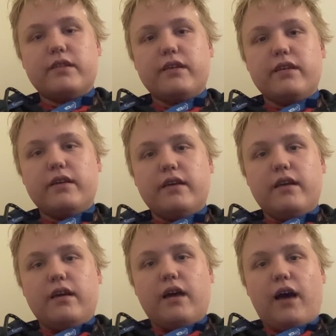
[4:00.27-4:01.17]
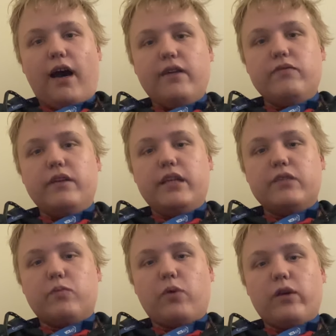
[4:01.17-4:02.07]
that I don't need
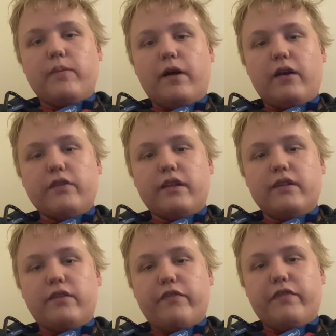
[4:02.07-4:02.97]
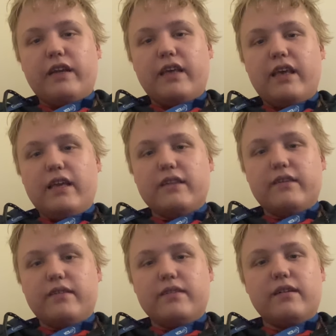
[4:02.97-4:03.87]
to worry about all that little finicky,
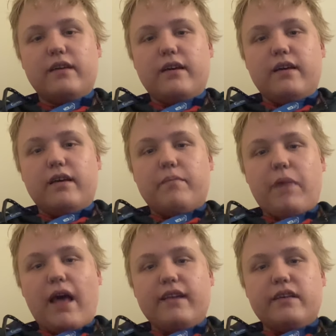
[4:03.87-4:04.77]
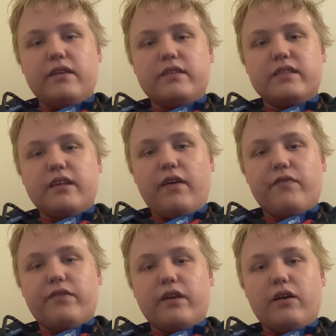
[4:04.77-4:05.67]
little petty
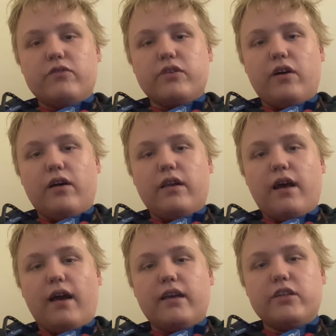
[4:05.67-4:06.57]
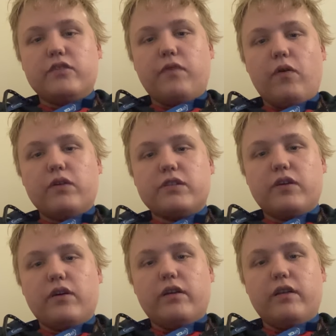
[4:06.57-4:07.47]
stuff that goes on. I can just focus
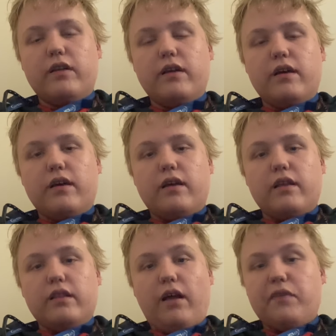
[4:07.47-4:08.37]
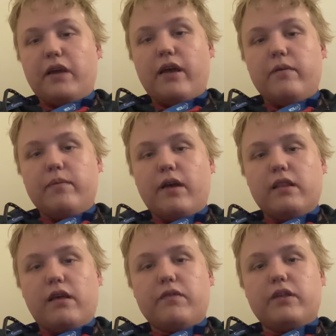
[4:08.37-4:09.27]
on loving him
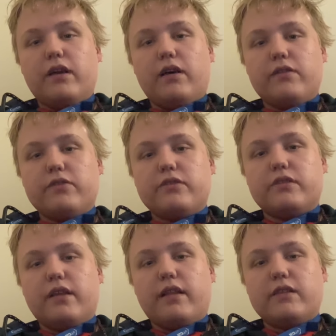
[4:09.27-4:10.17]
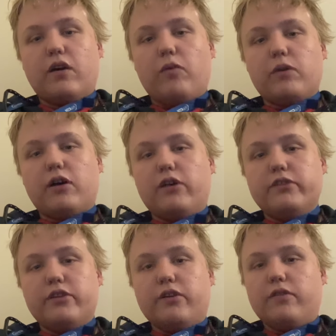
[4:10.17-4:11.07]
and loving the others. And that's all we're
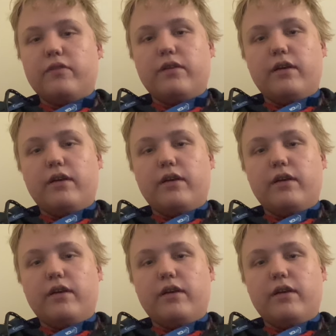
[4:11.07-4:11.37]
called to do.